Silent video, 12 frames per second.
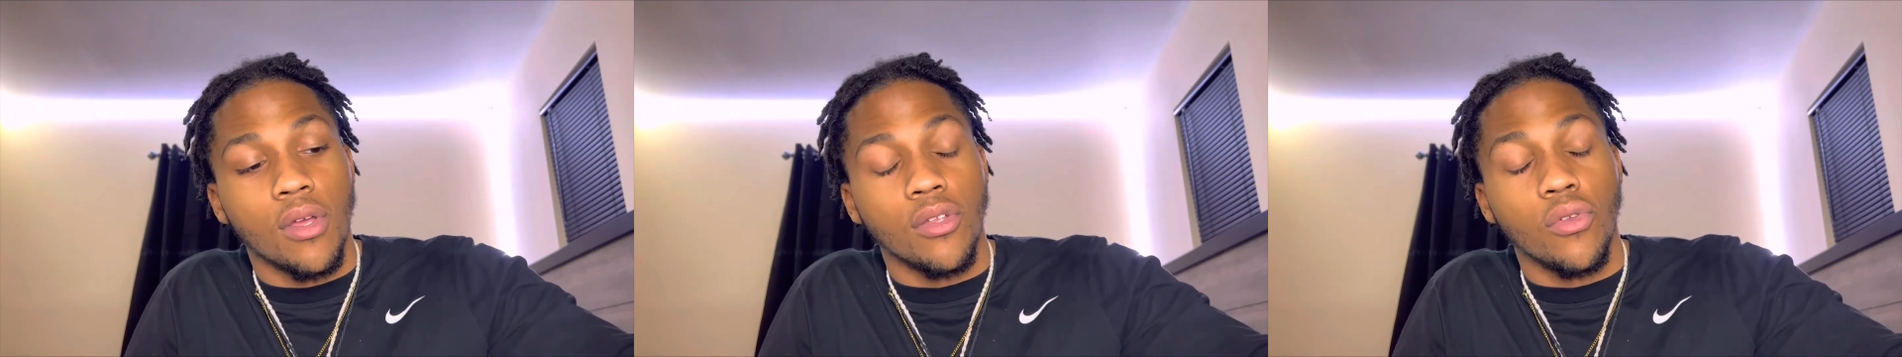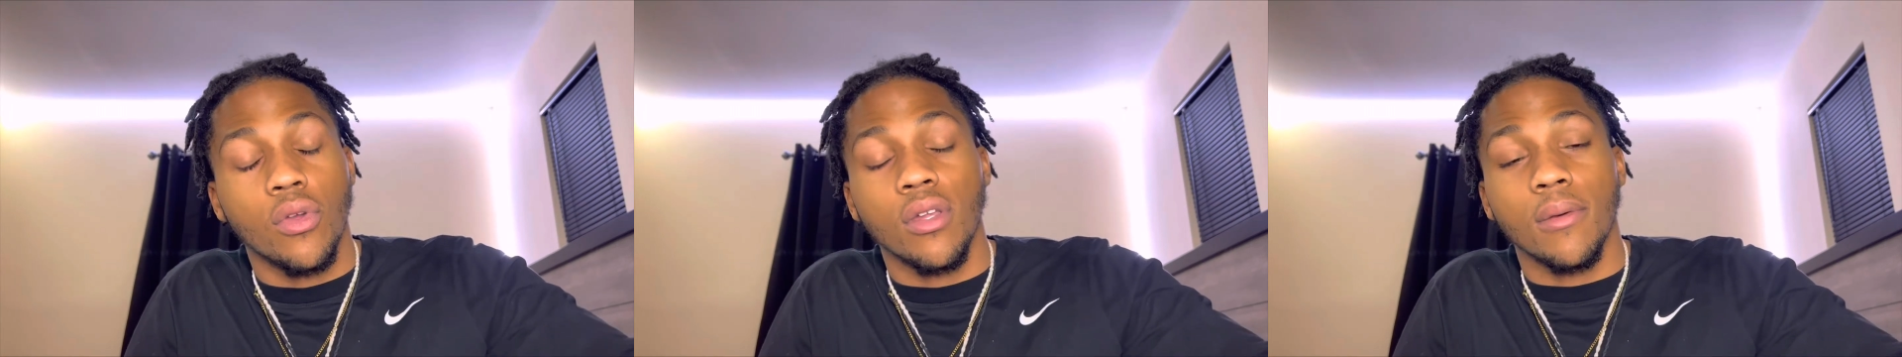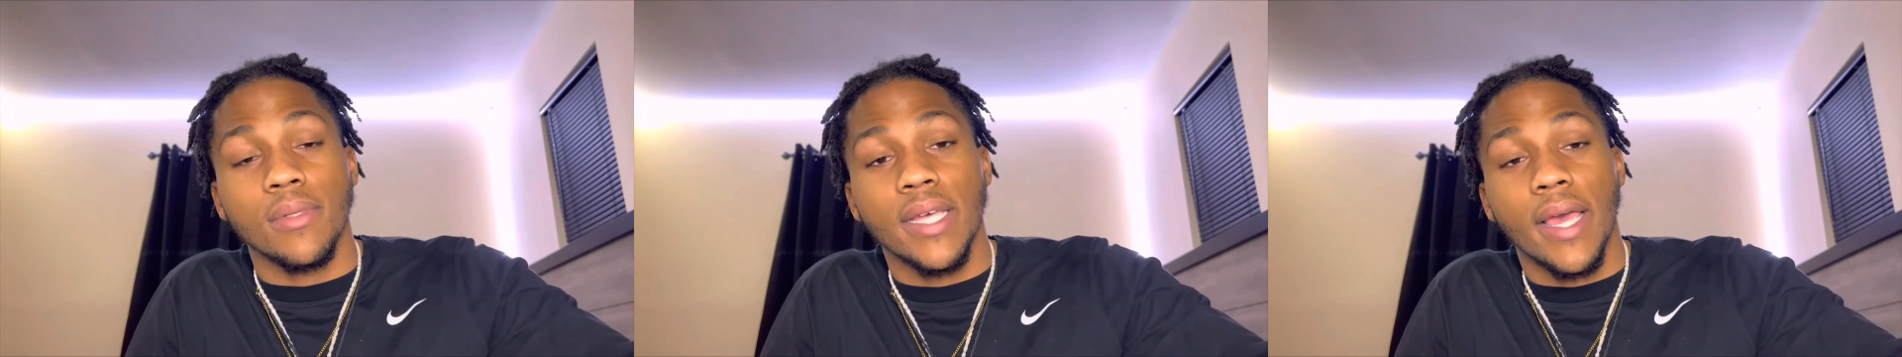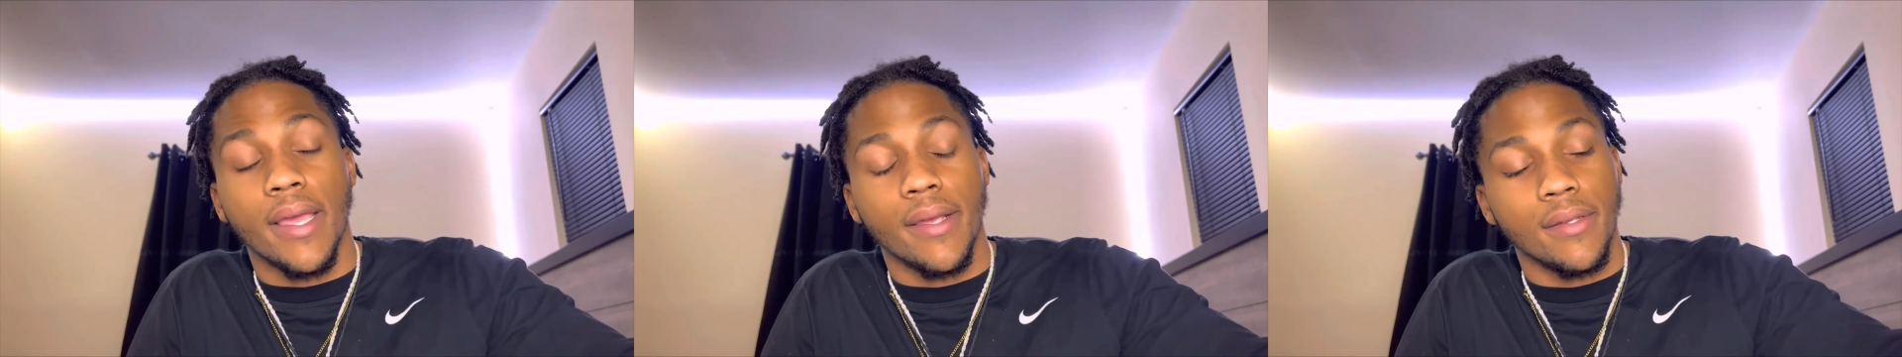you can
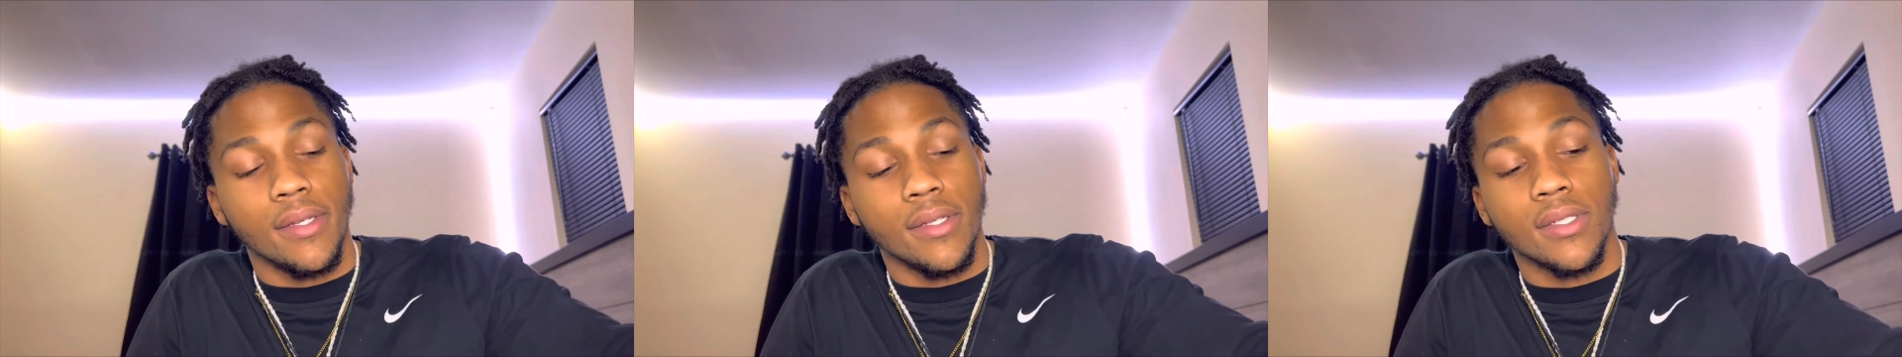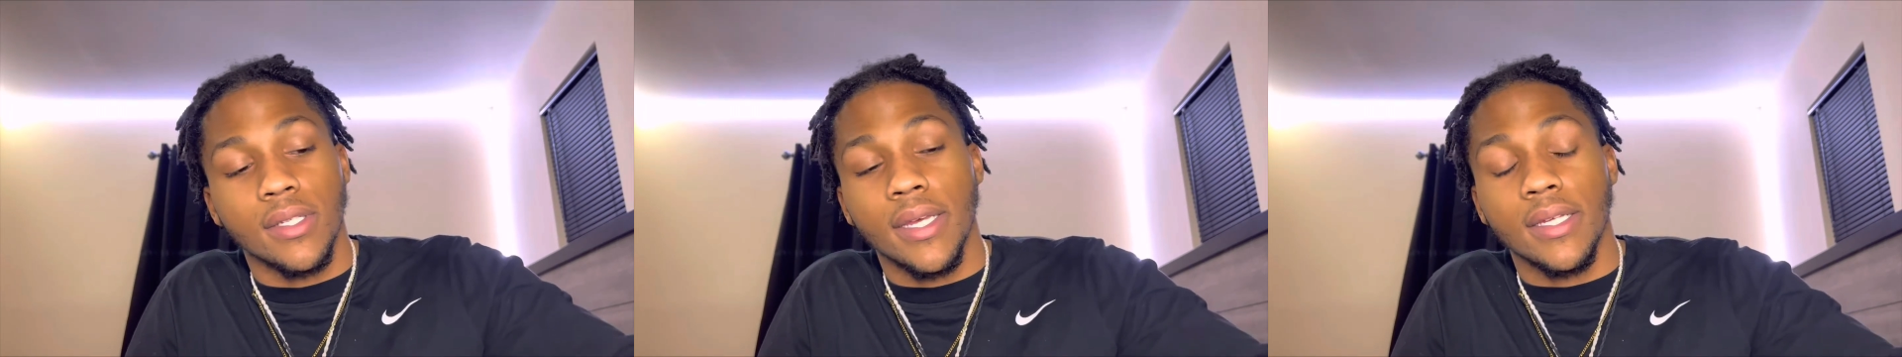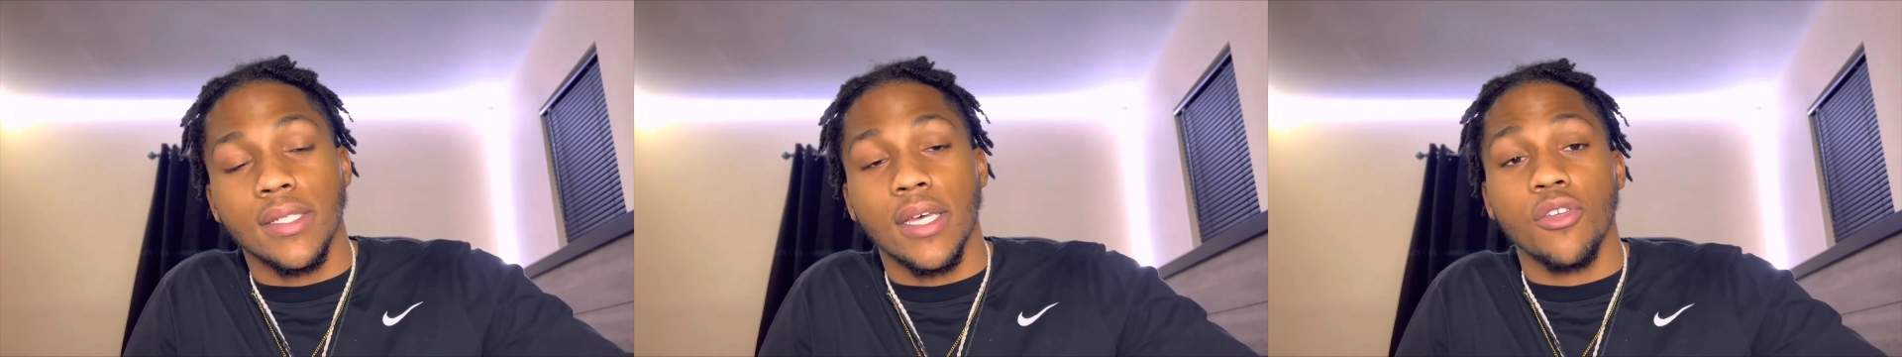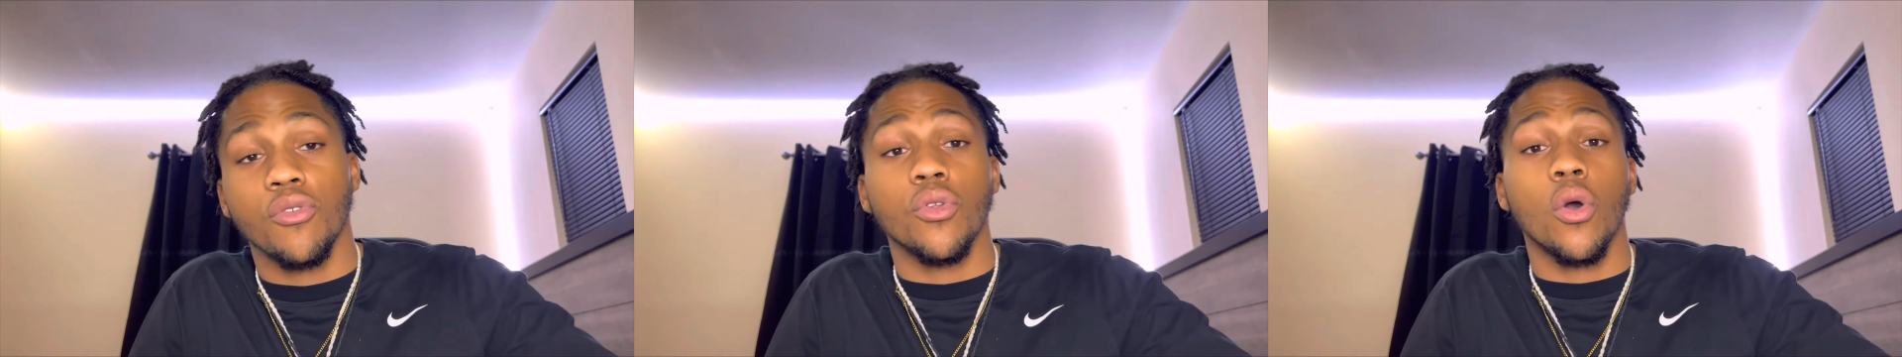obtain, these things that
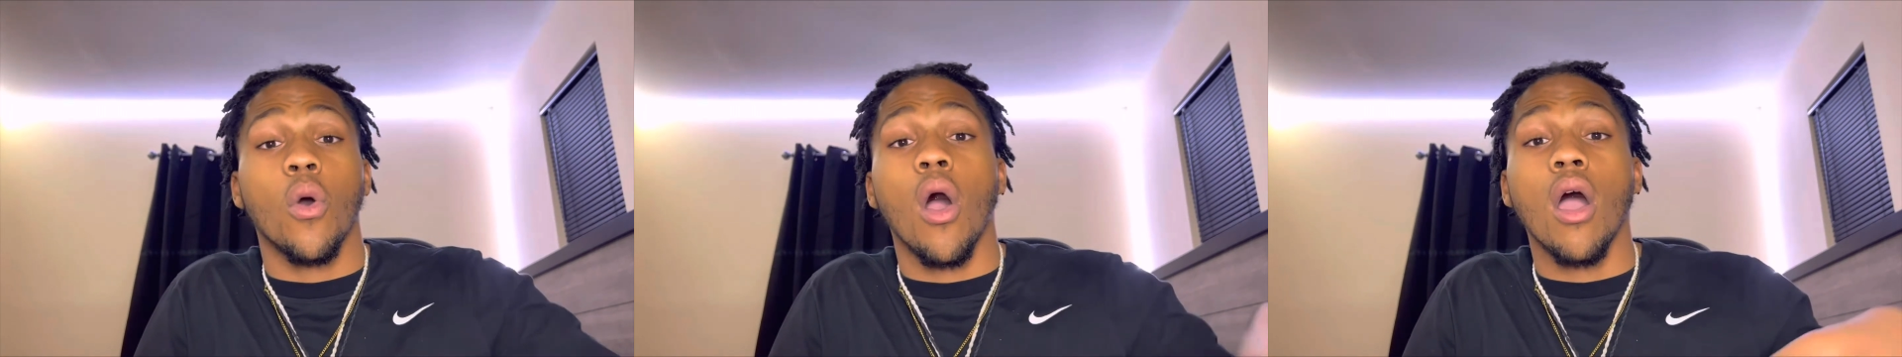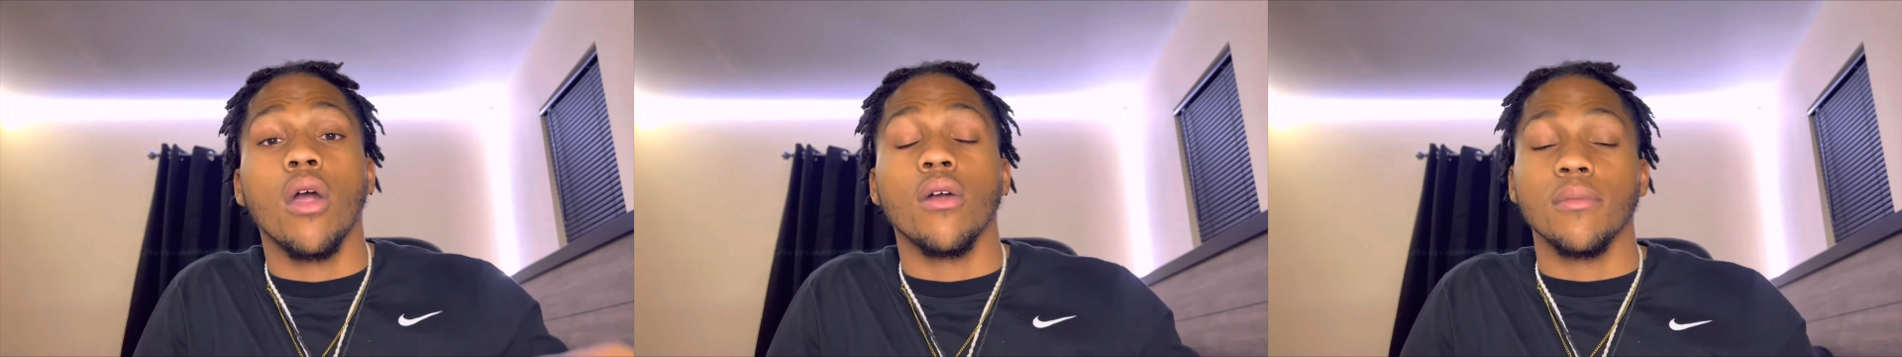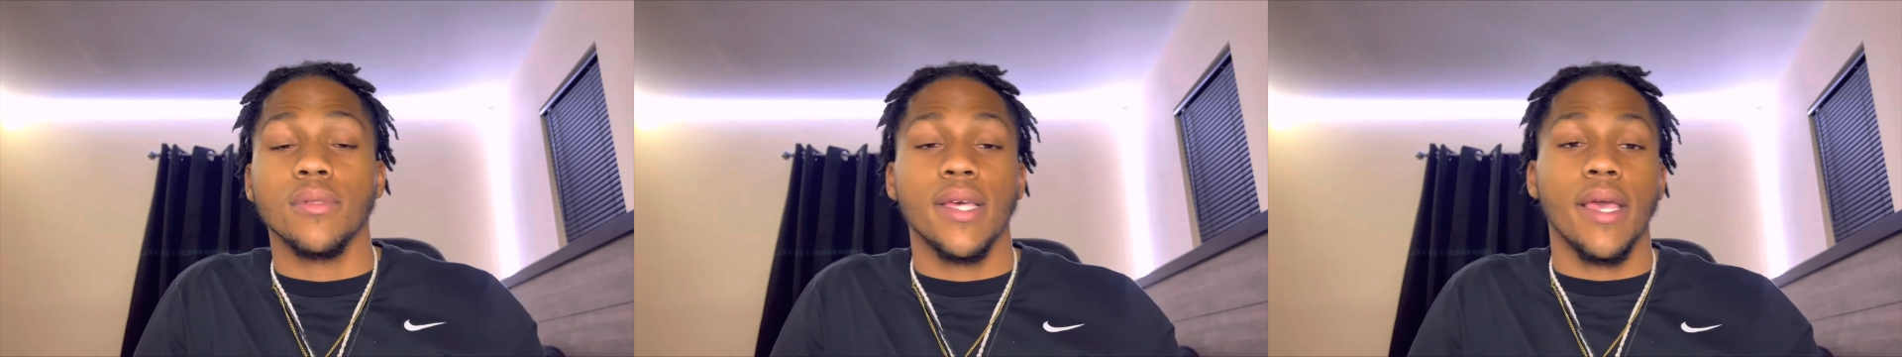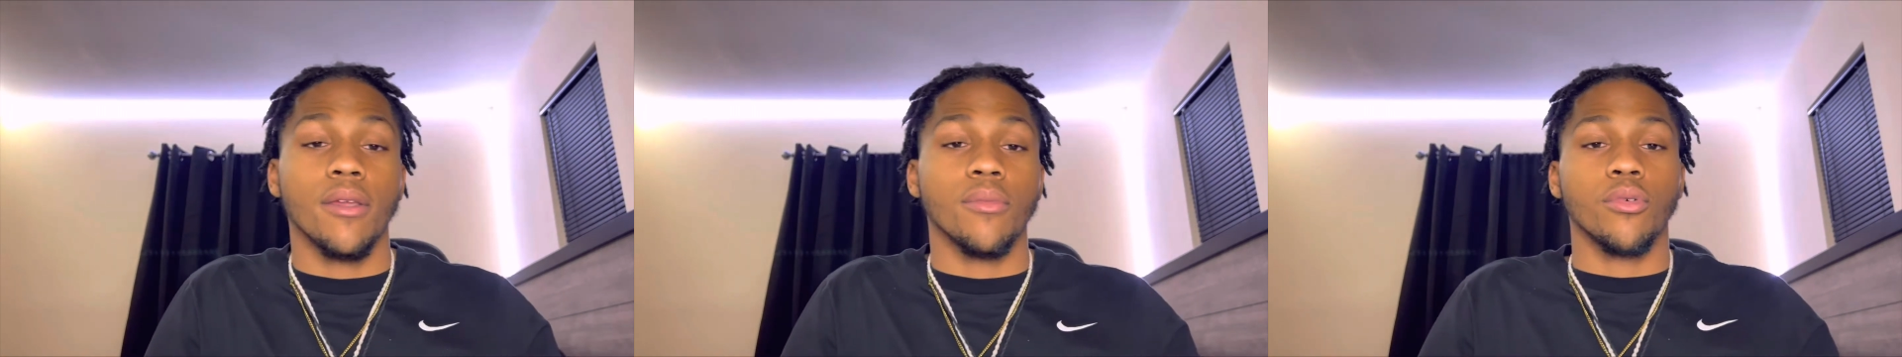you know are
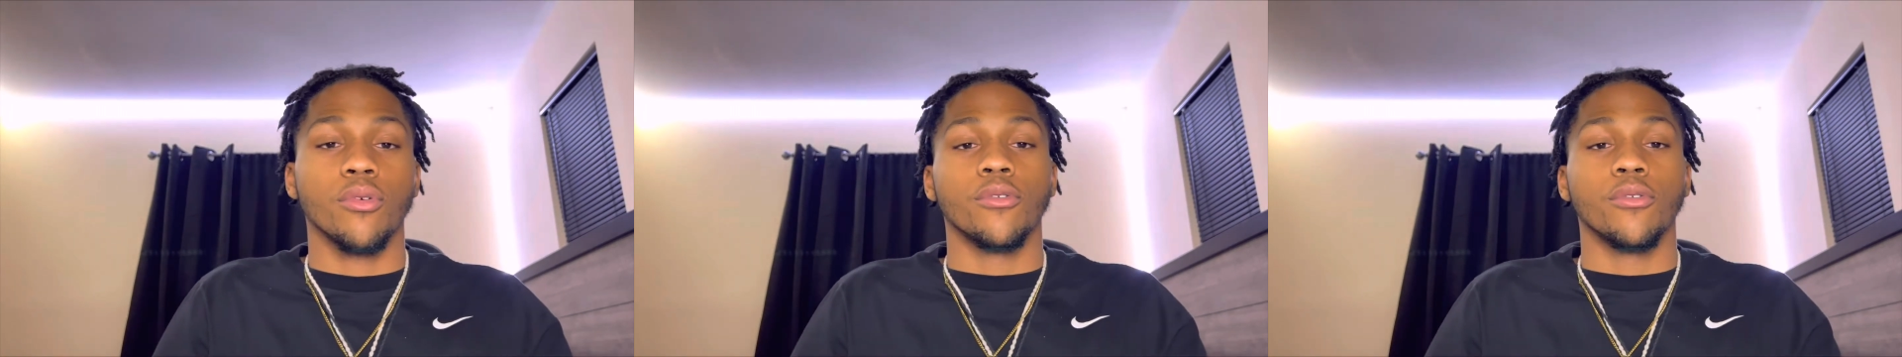obtainable.